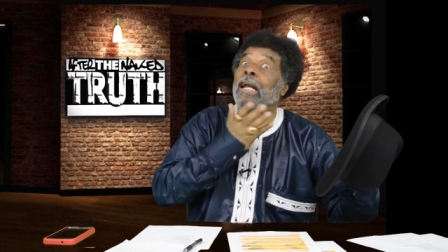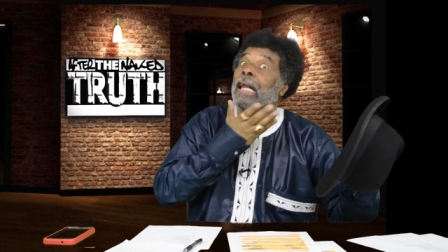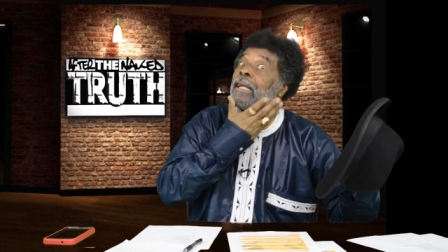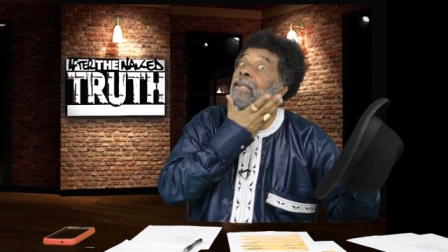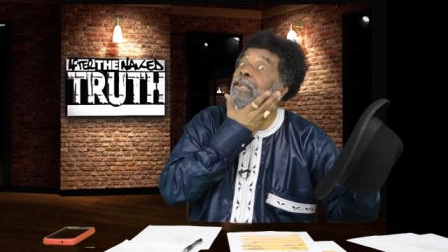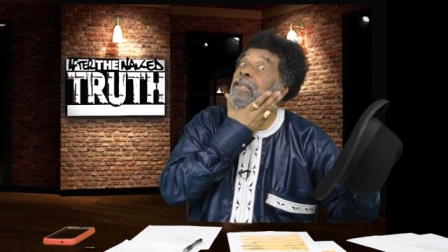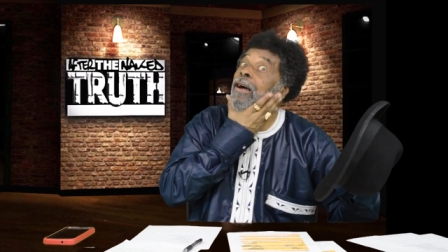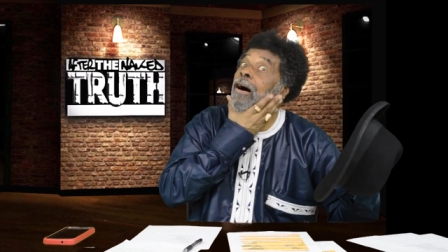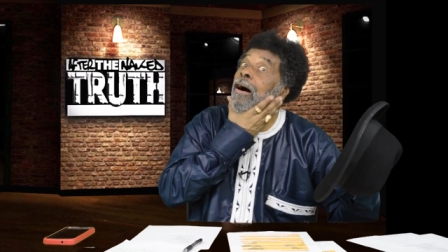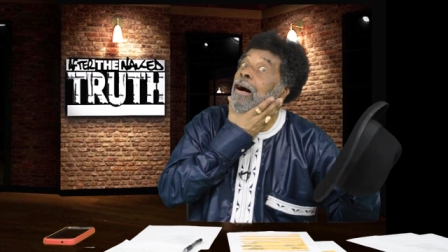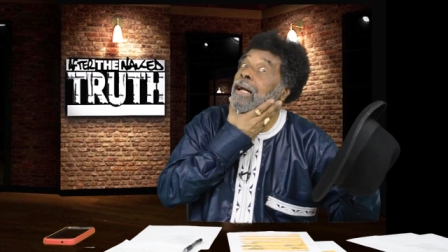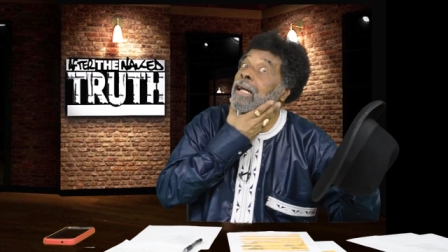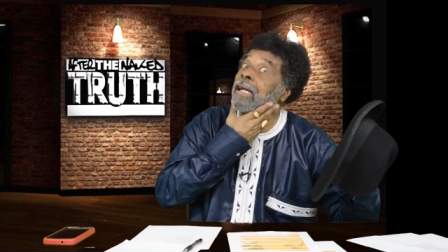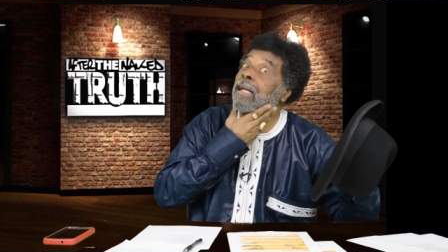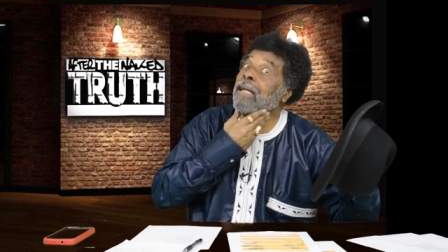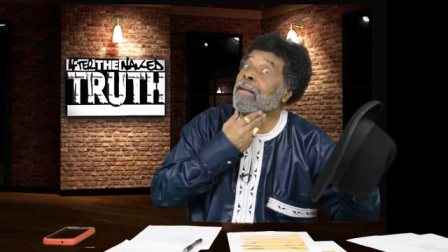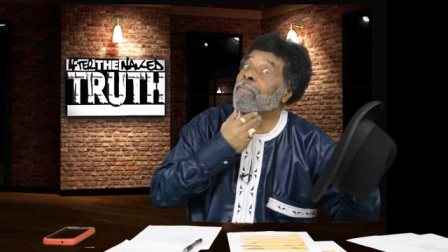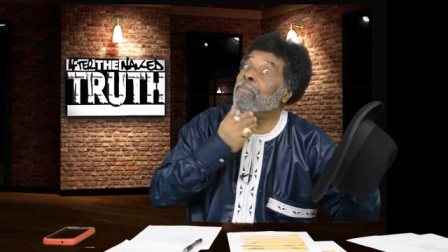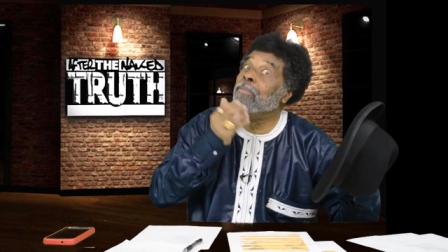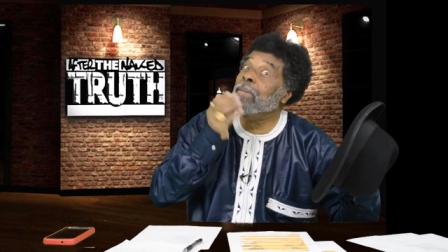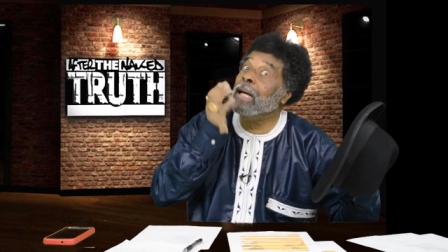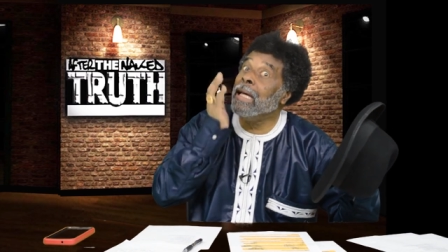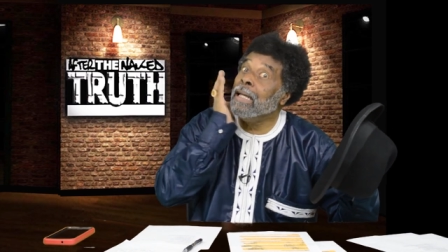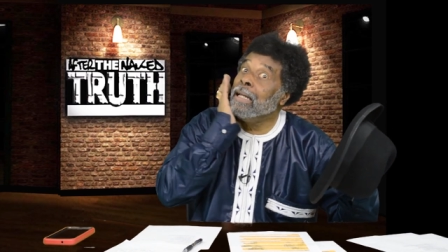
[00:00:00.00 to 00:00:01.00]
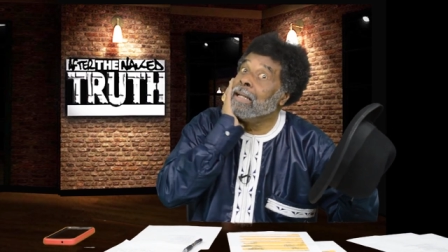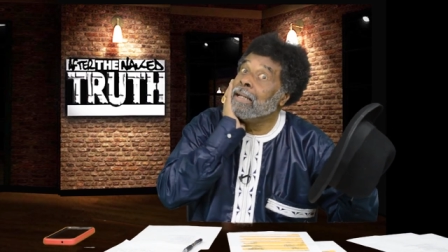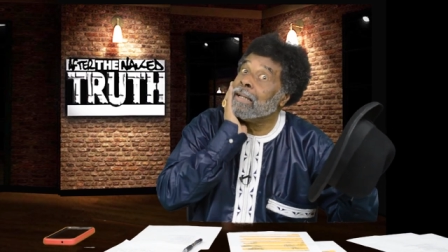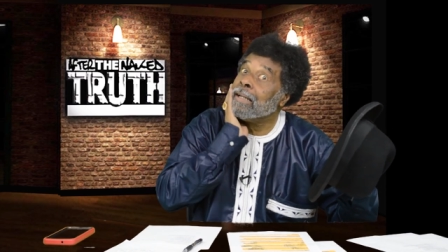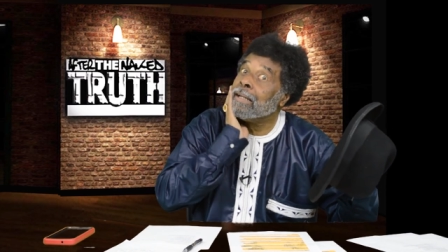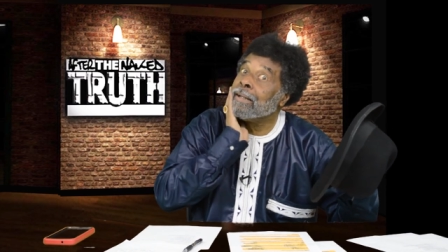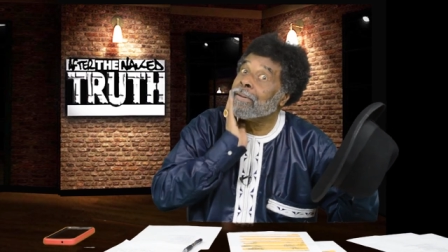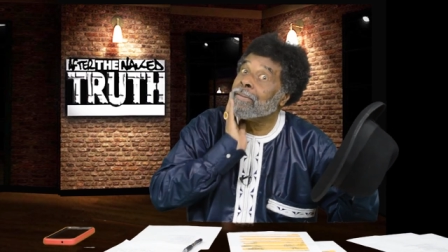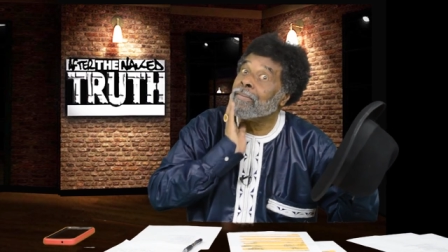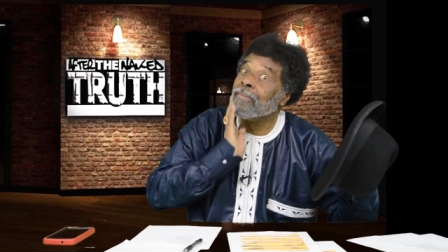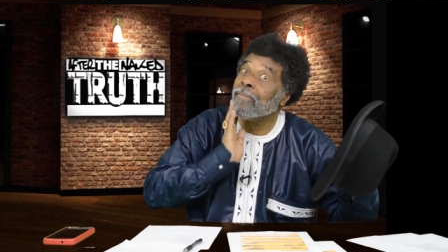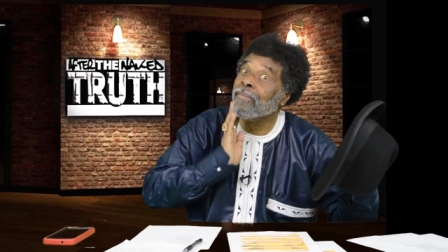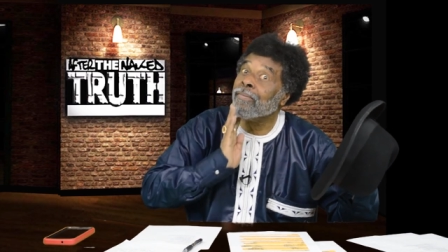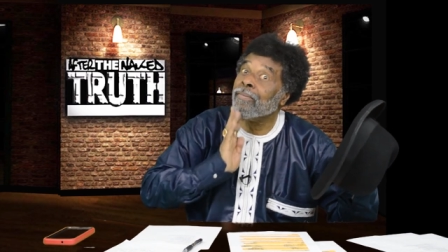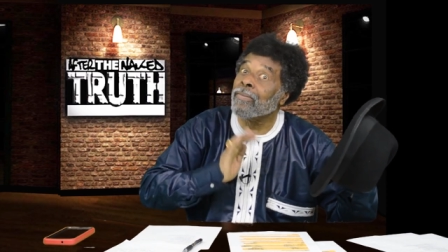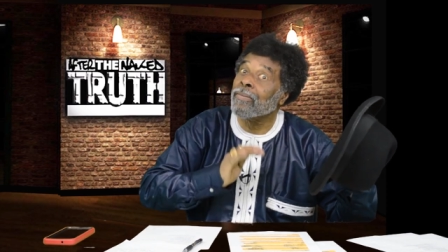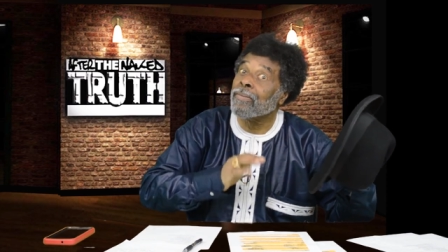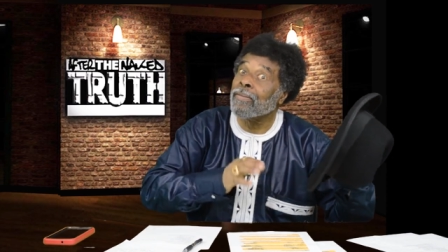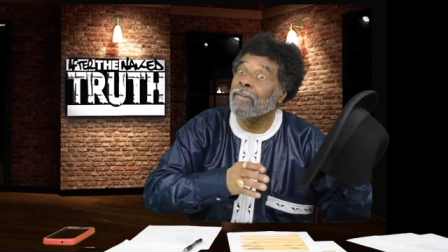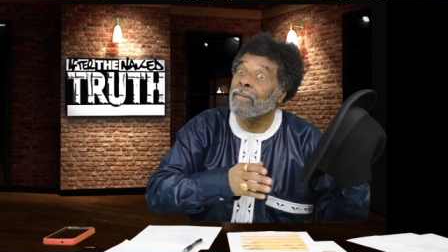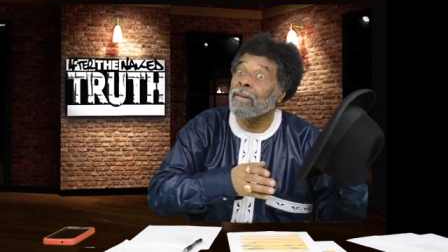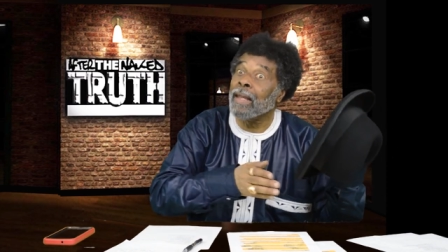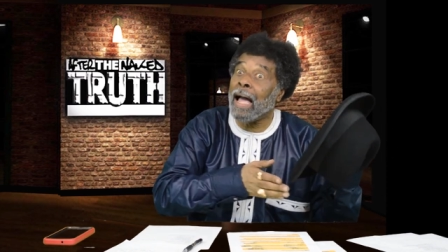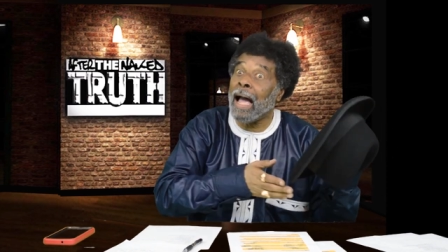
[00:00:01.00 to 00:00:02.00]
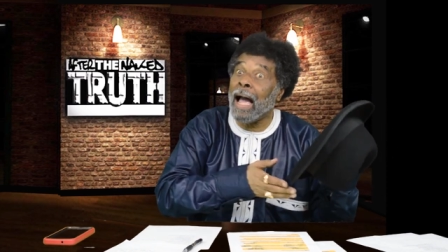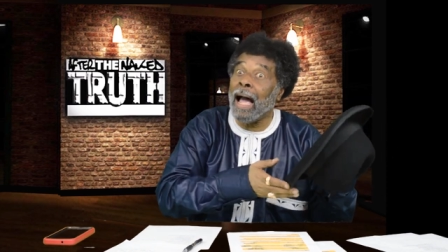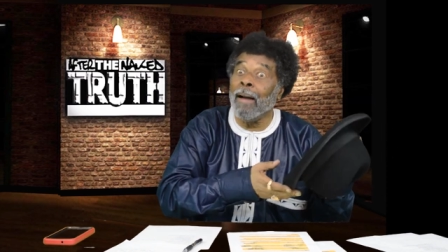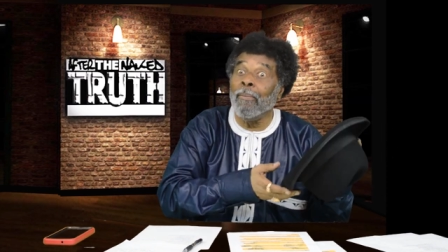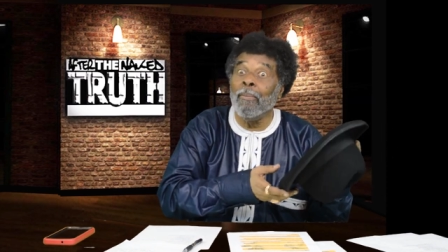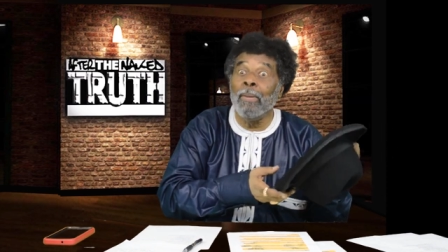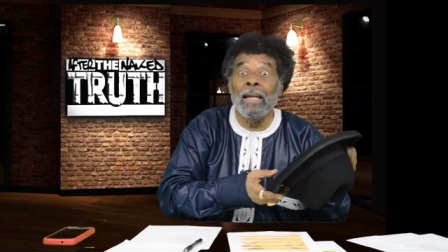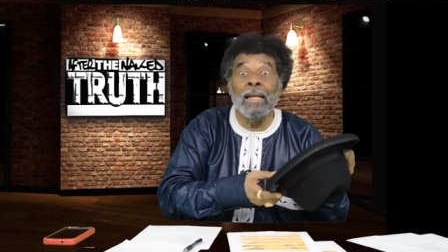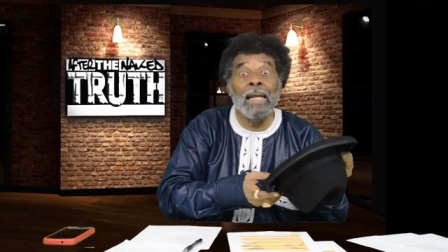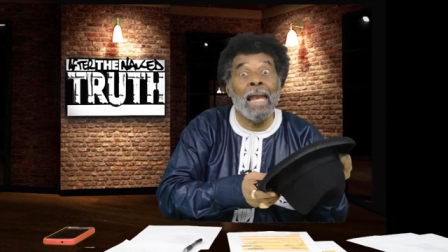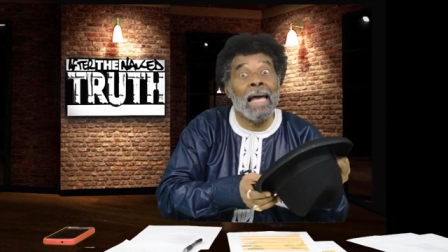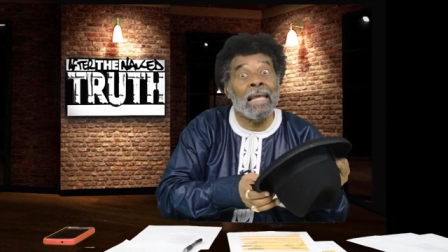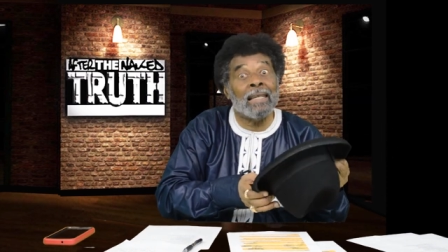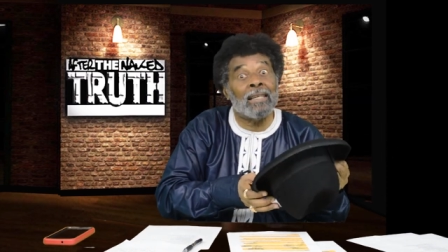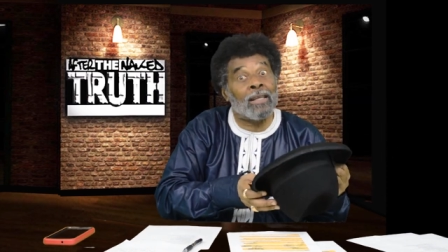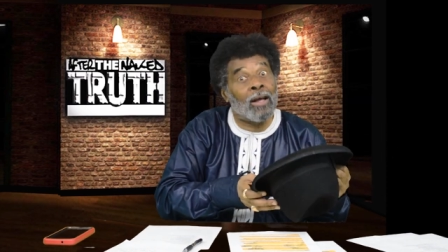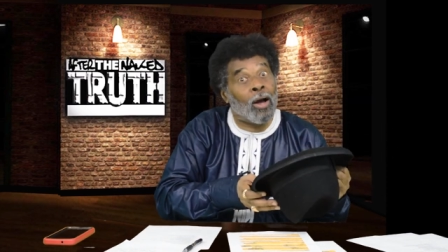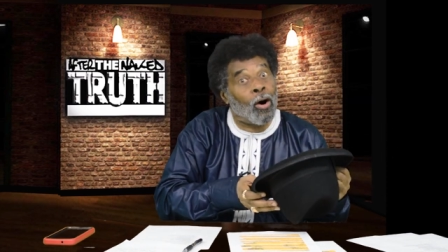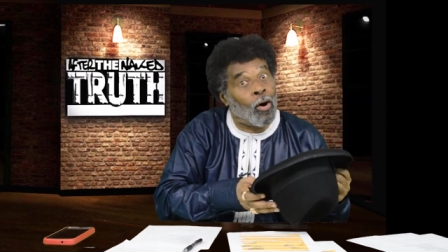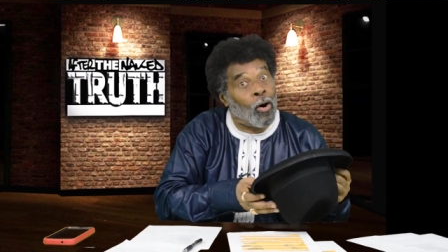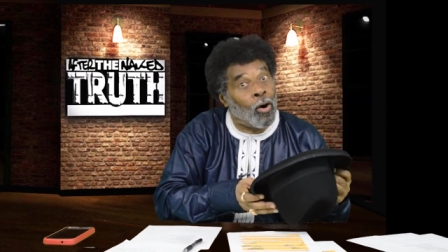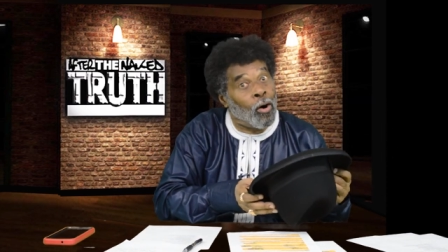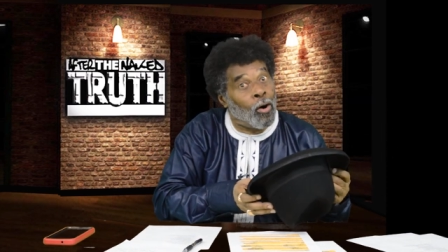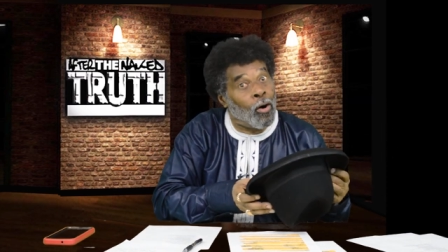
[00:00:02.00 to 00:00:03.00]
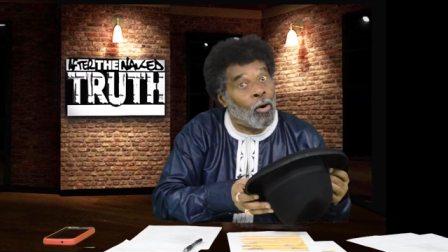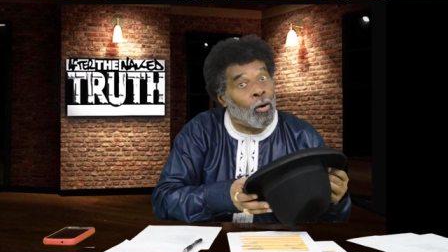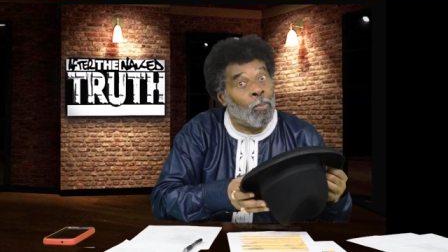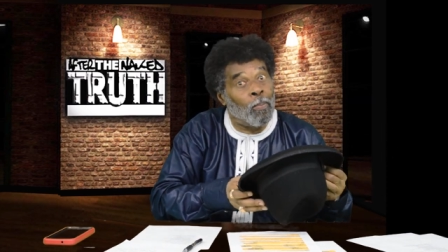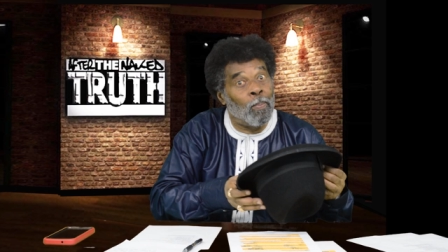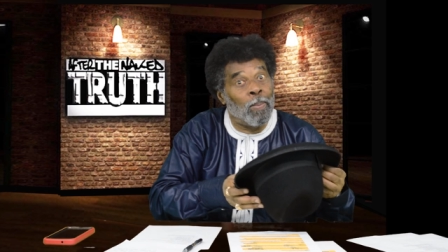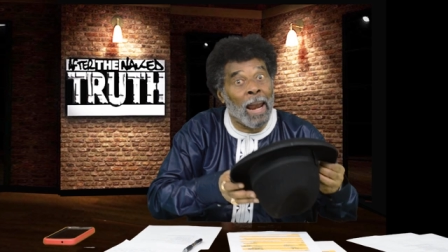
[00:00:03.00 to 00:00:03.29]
that's darker than me. I mean, that's cold